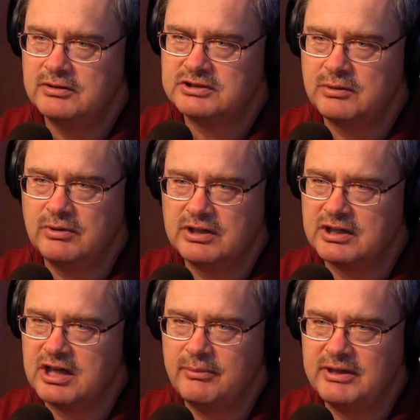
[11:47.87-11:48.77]
Someone
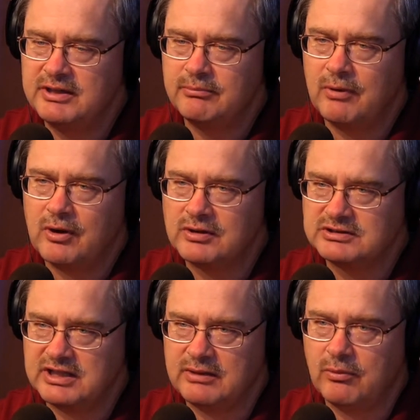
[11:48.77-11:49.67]
could come in tomorrow
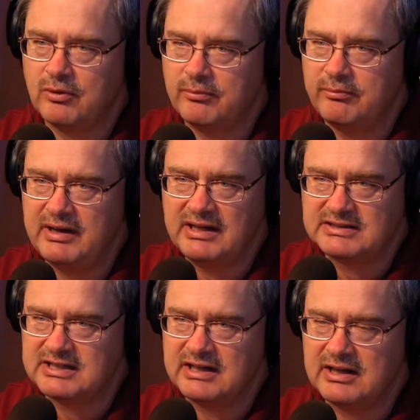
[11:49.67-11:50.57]
and say they want an
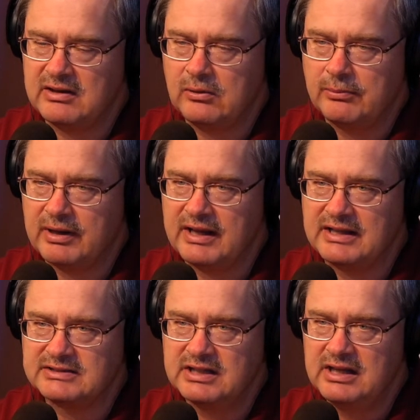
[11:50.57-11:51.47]
immediate set of home
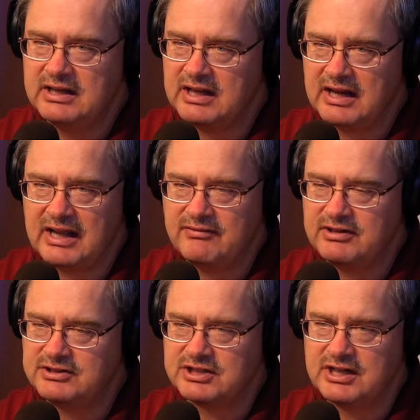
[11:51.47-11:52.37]
plans, not have
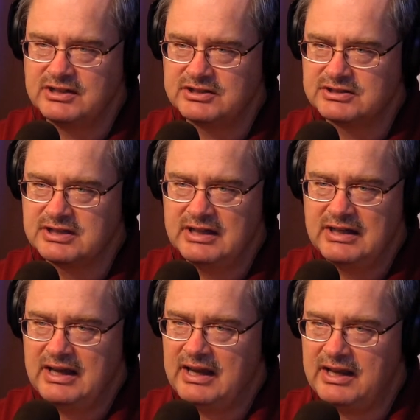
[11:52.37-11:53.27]
any changes,
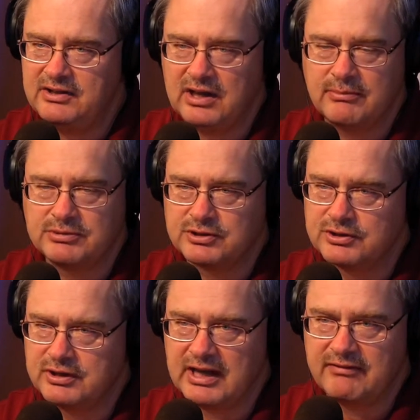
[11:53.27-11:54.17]
and I'm sure
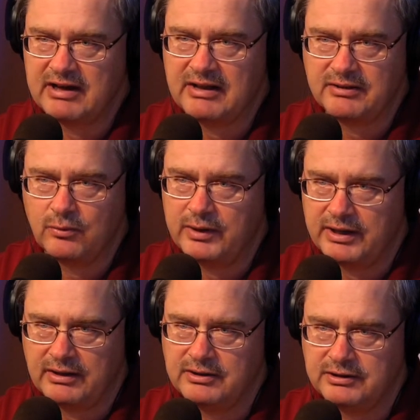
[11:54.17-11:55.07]
you could have it out in a
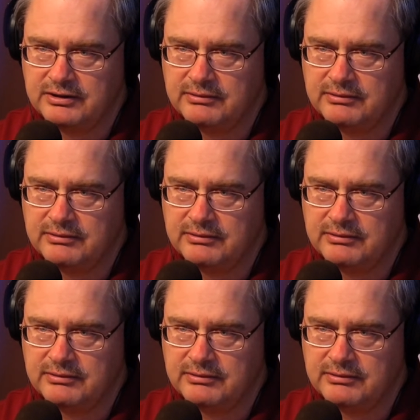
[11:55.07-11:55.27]
week, couldn't